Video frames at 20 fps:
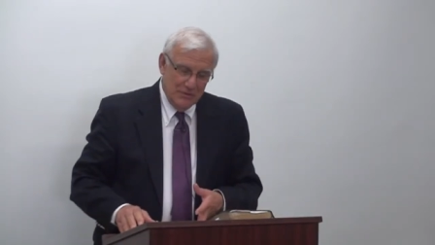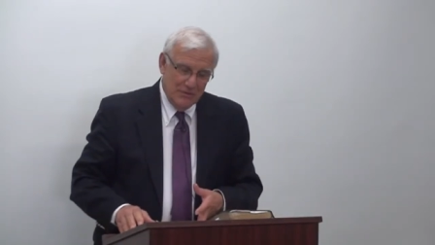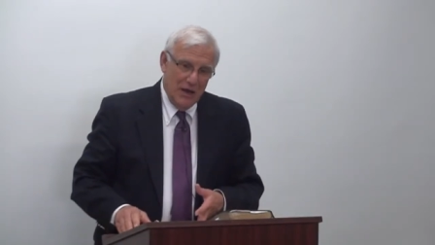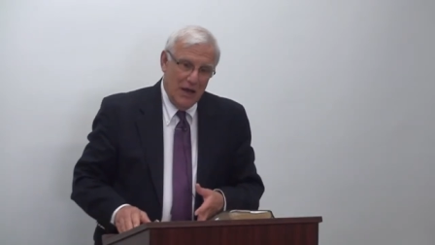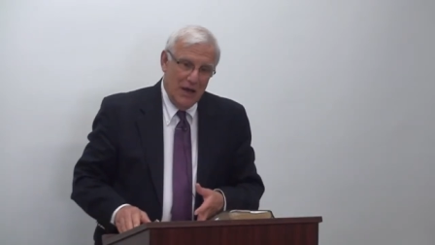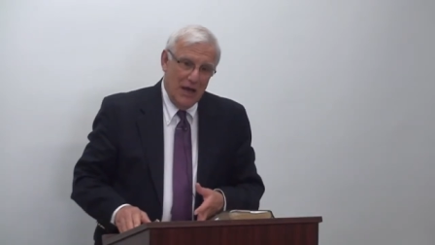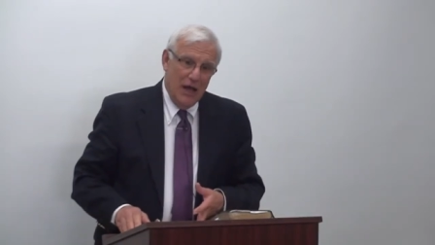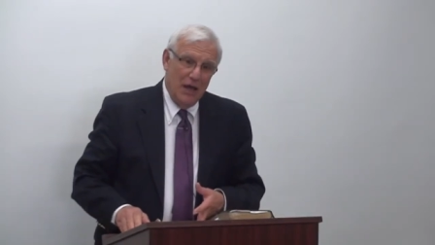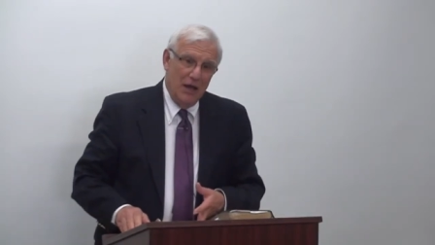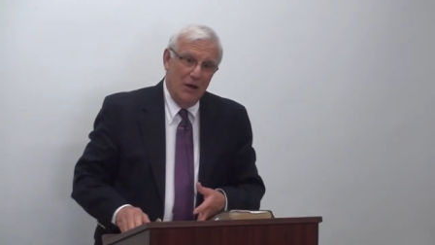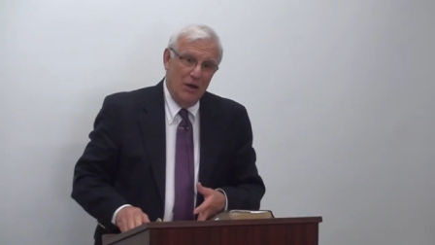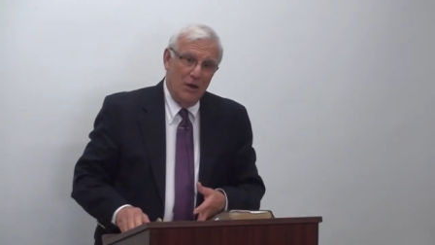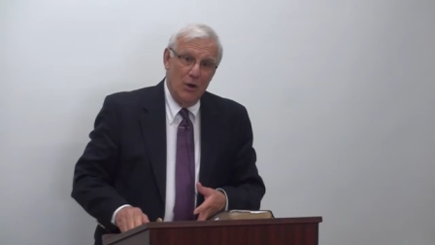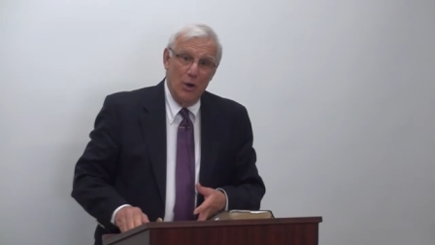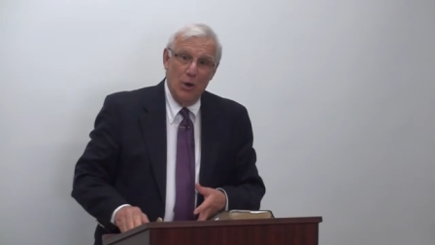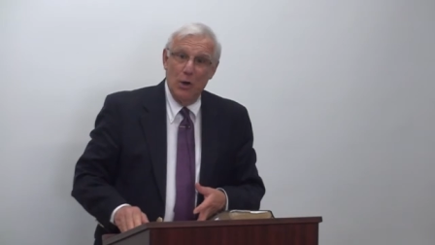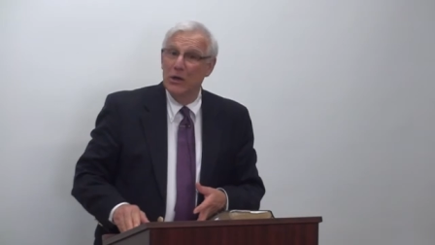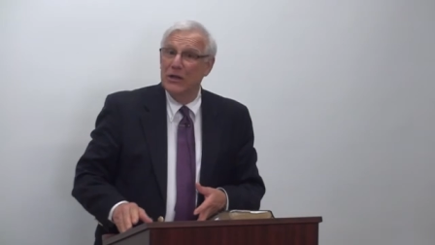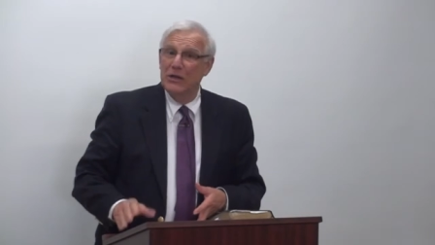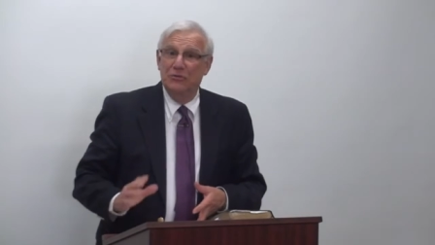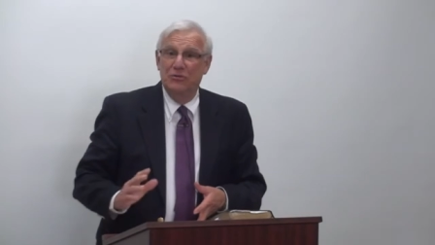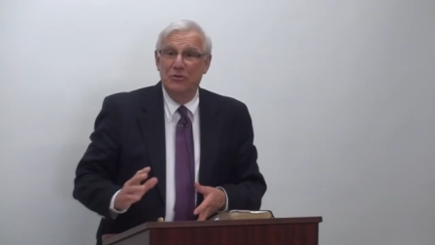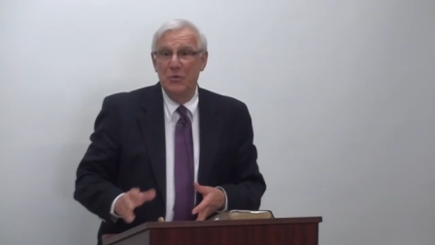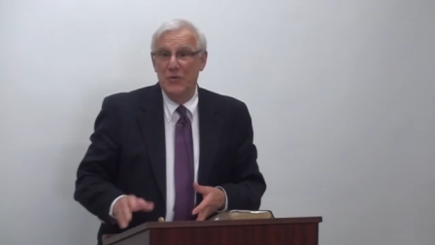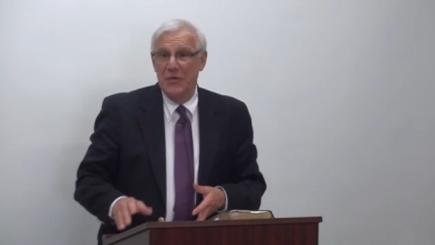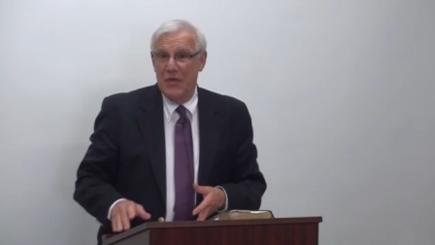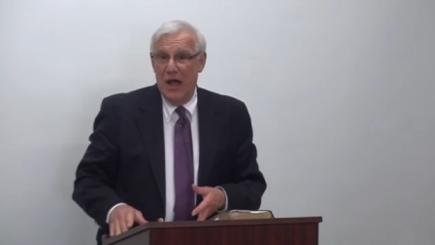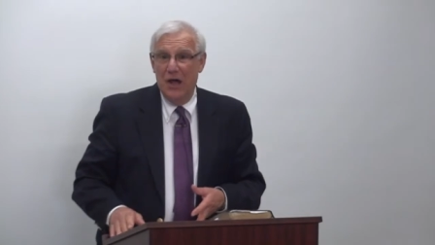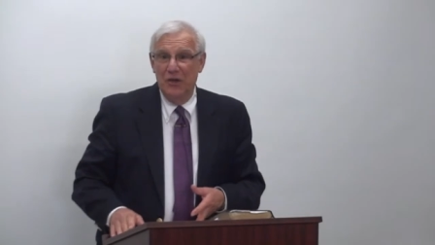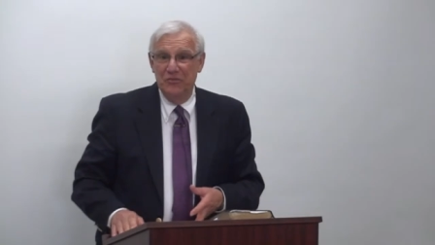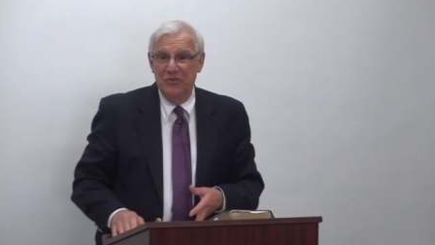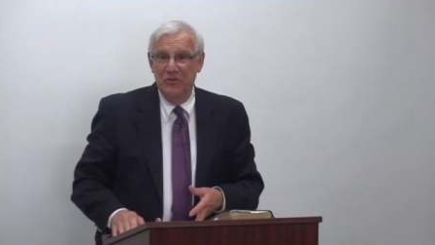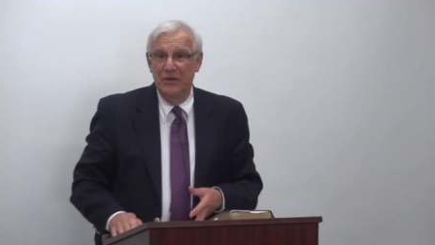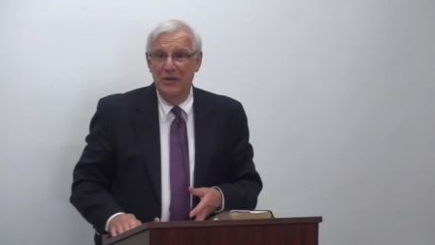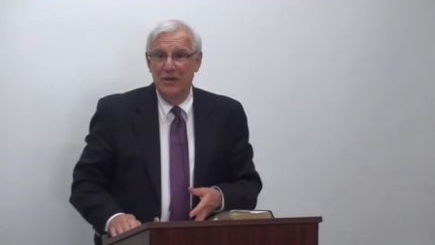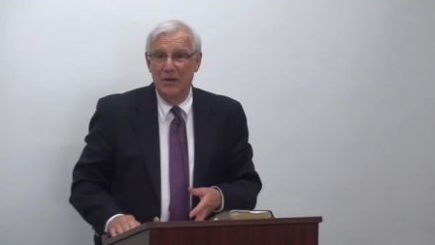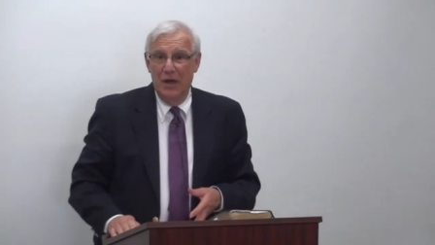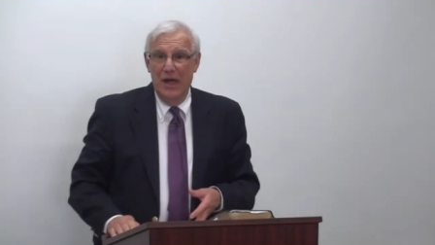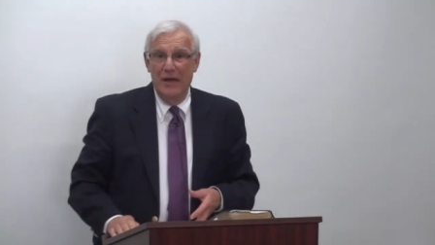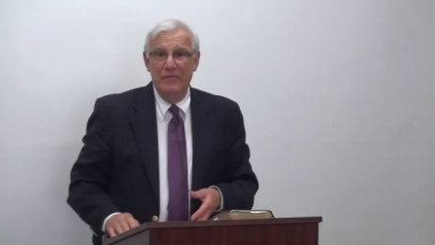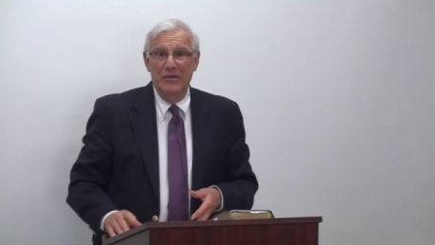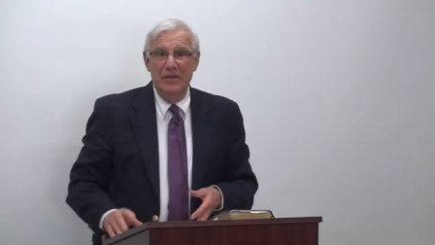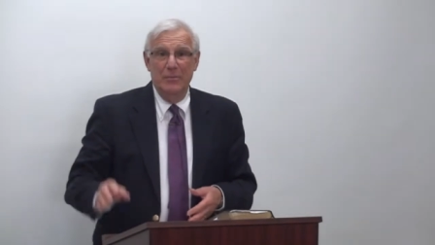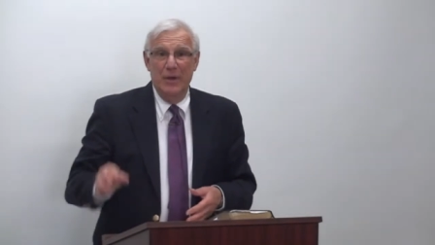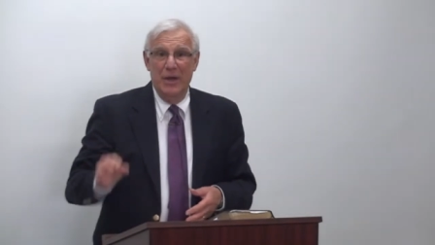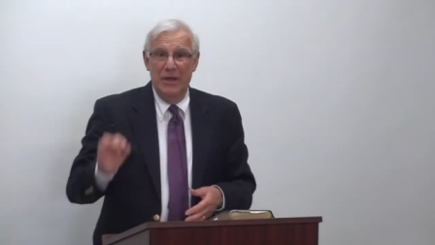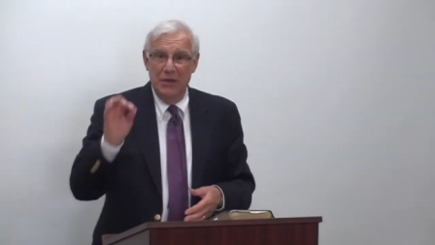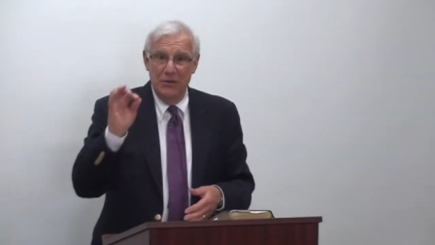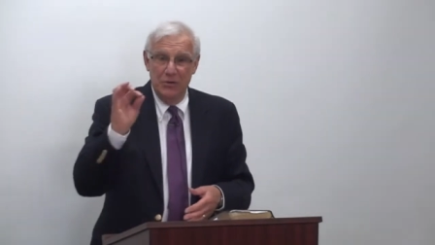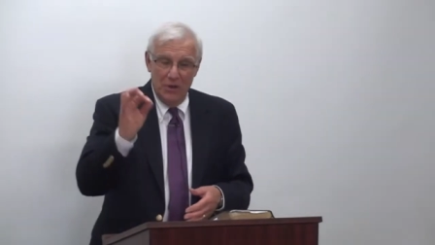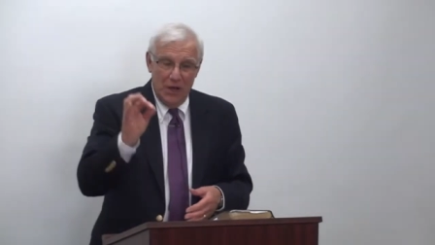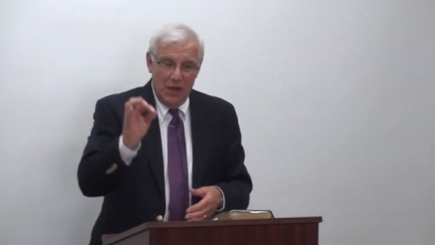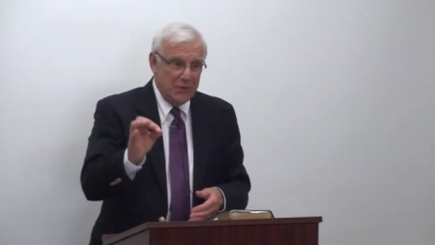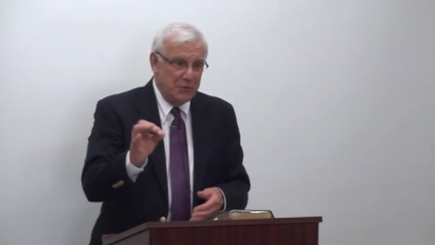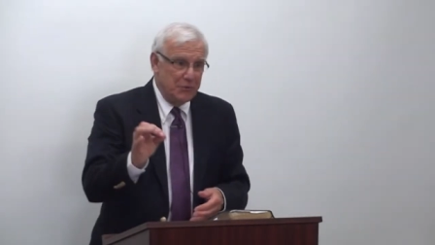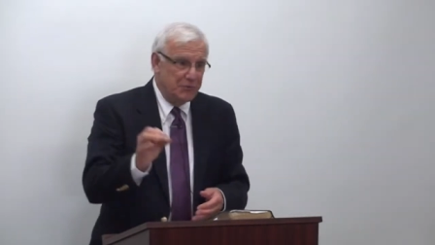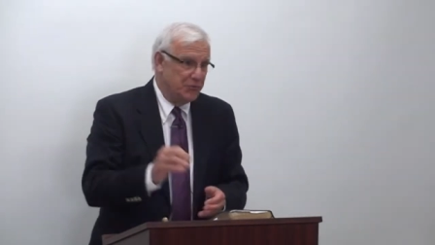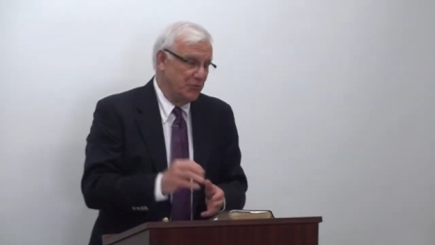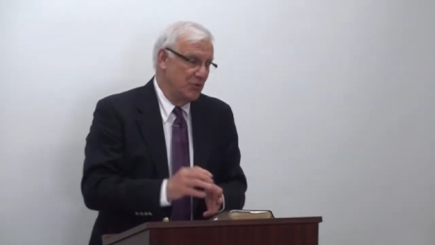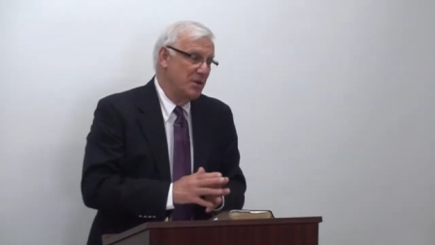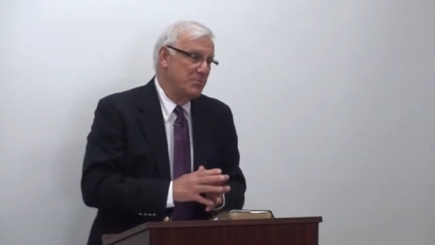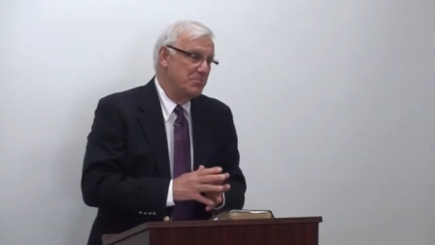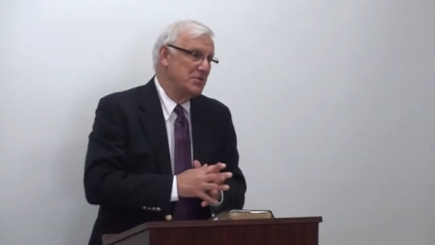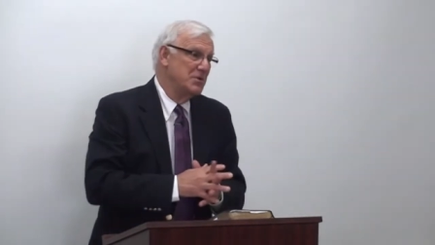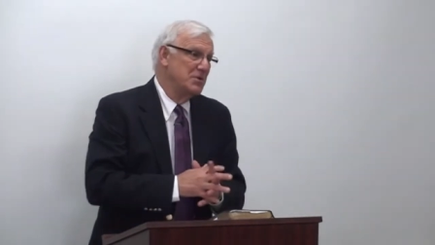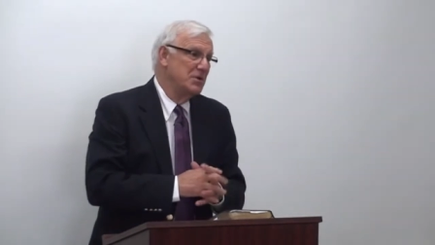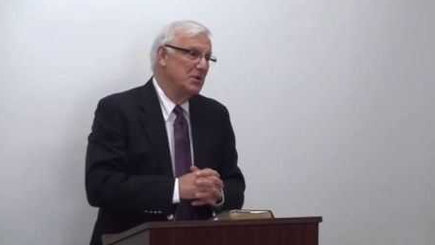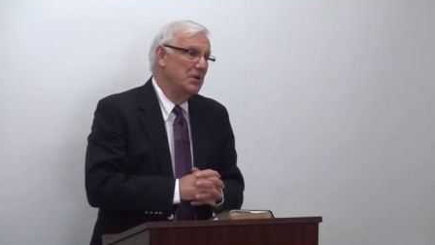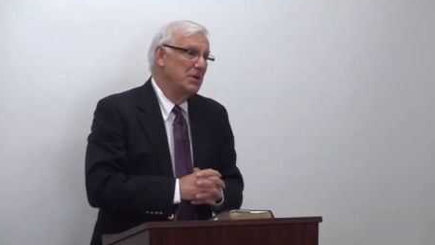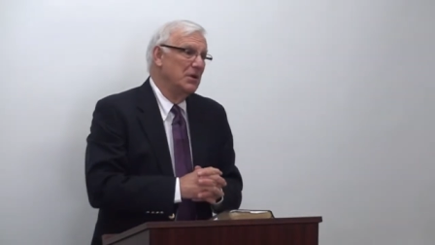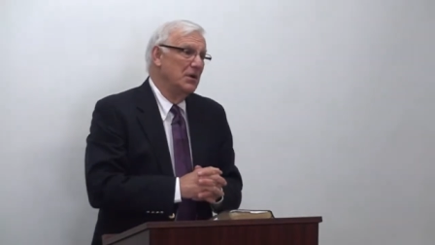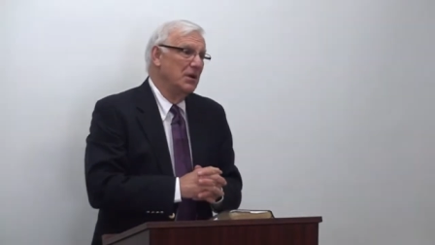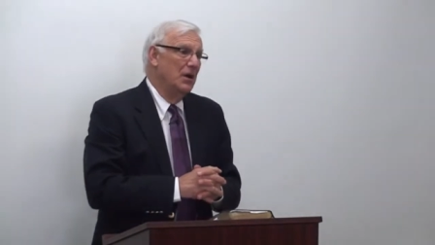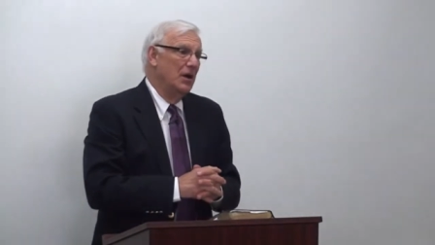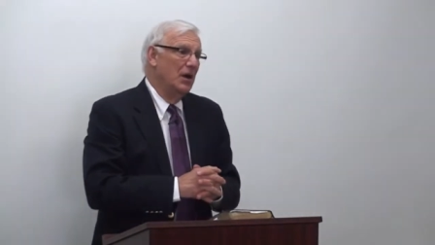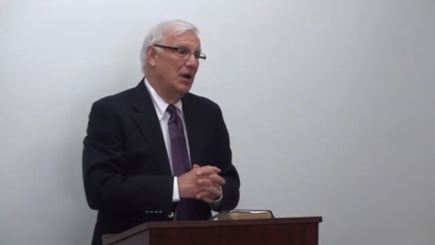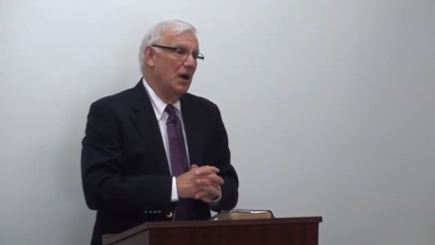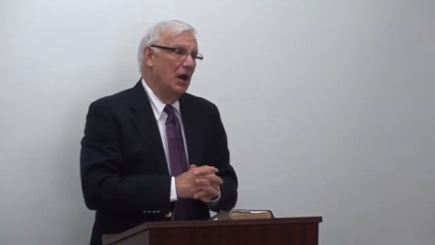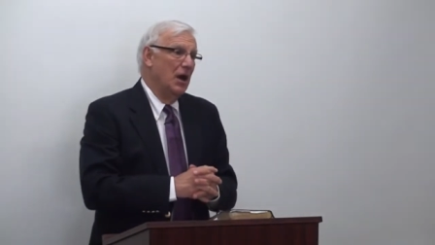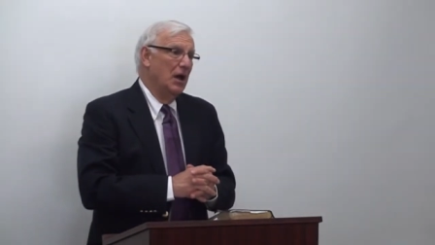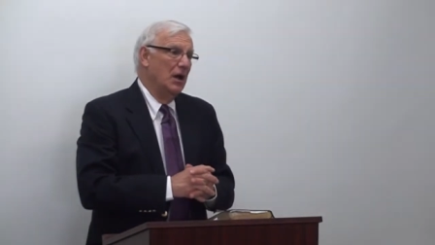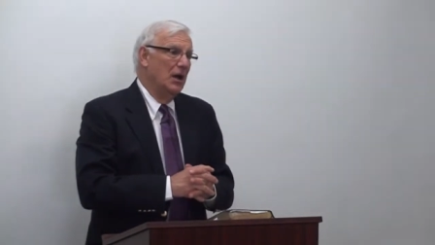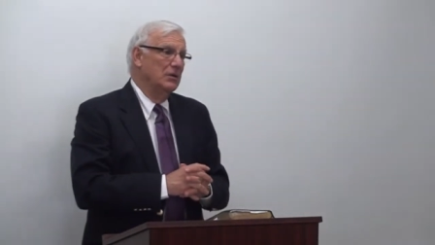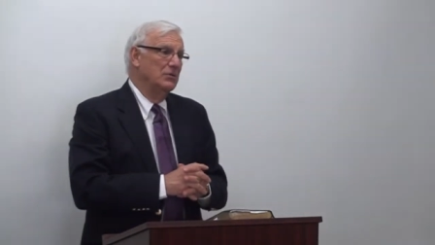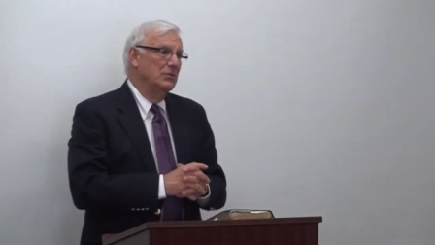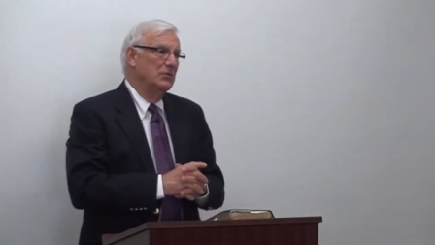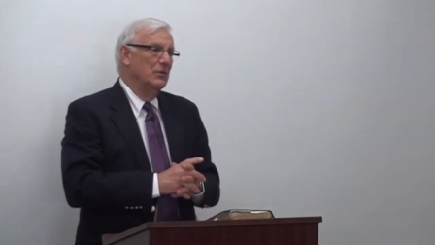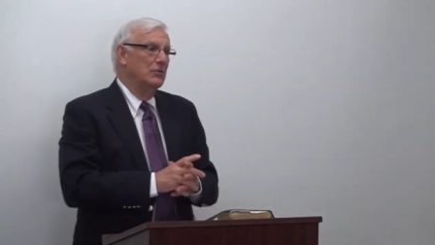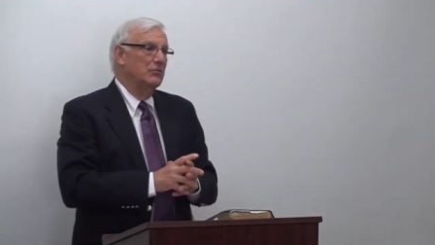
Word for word: Uh, early 2011, made another trip uh,